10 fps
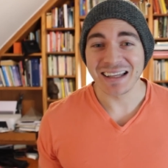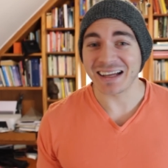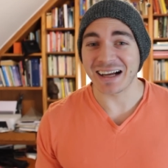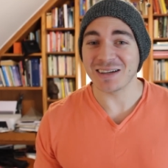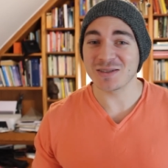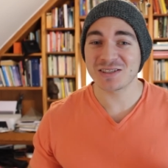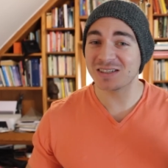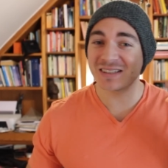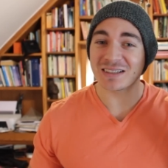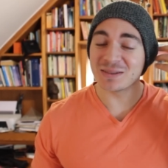Like, I was
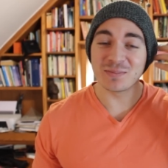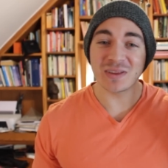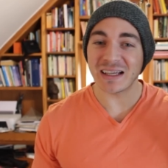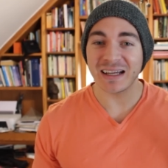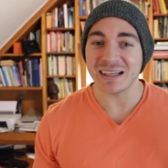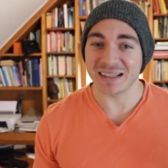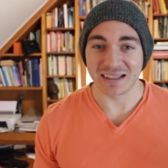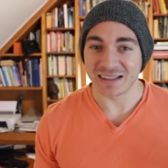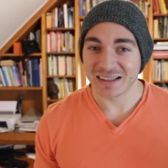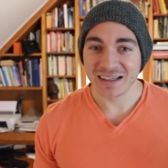just a complete
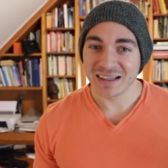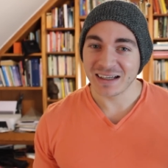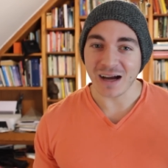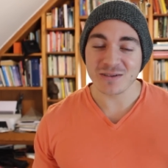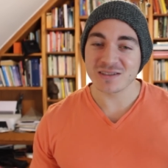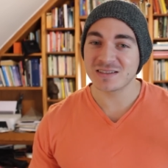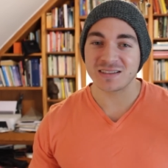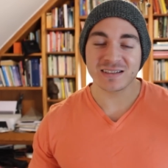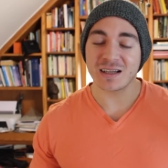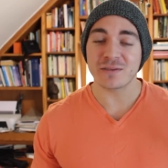idiot. I was
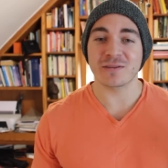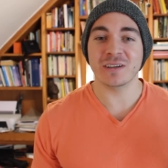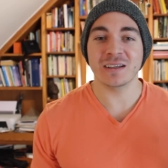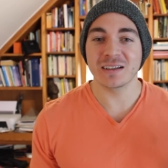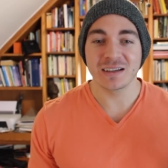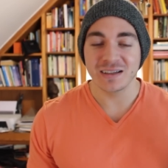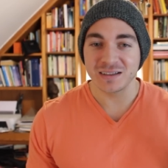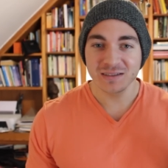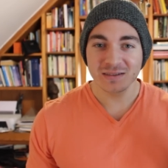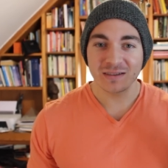discovering
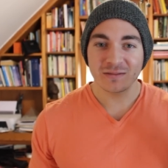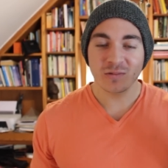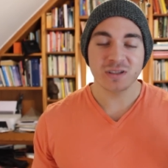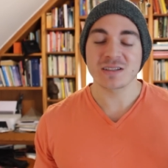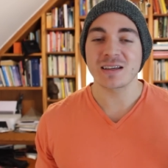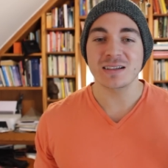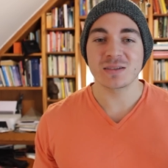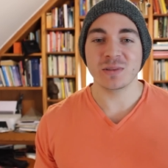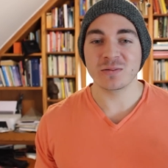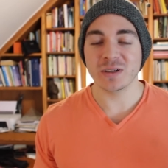what it's like
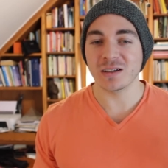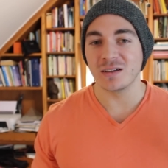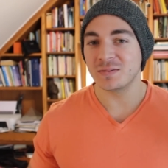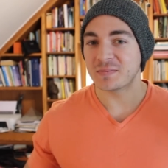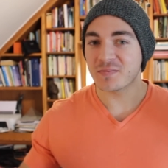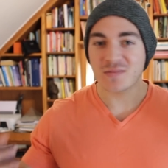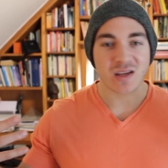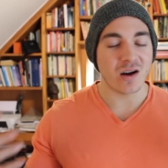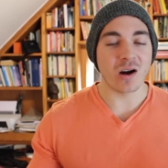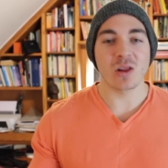to be real
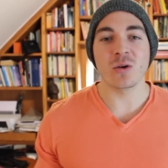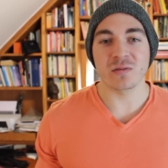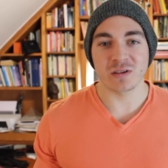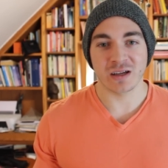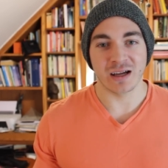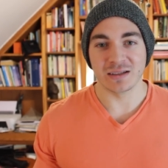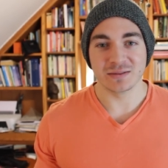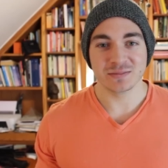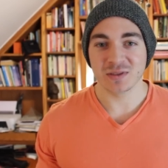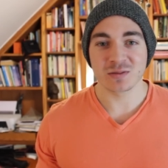all over again.
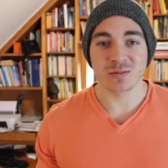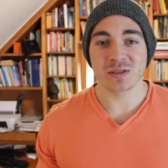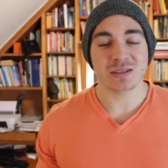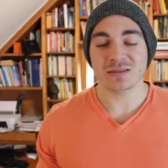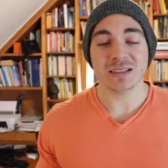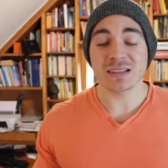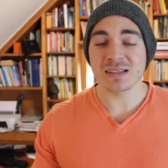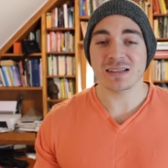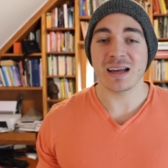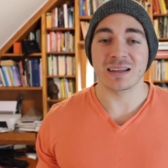It was
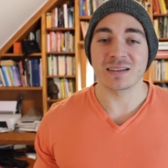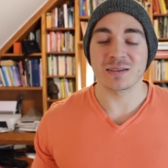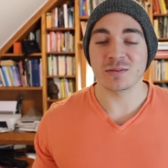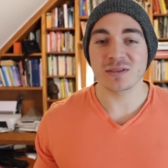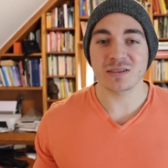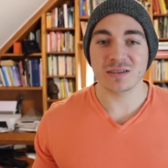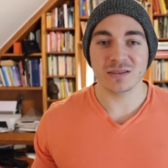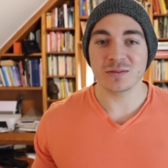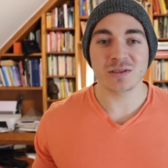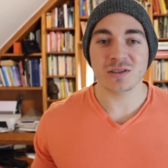insane. It
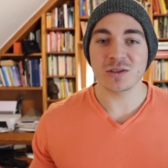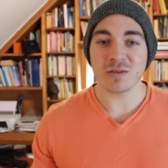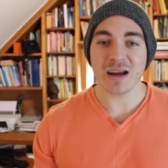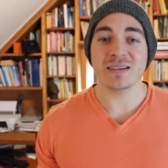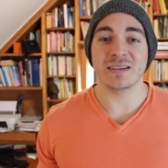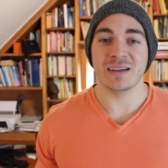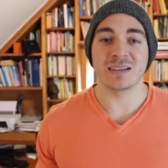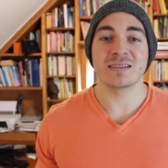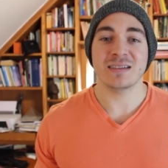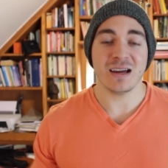was crazy
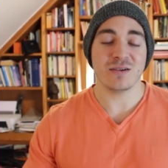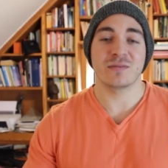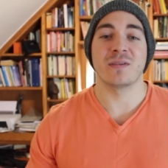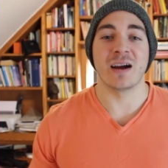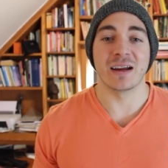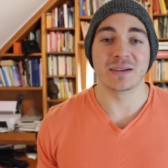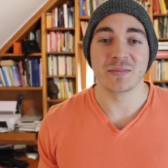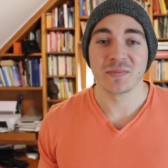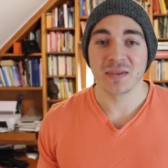and terrifying.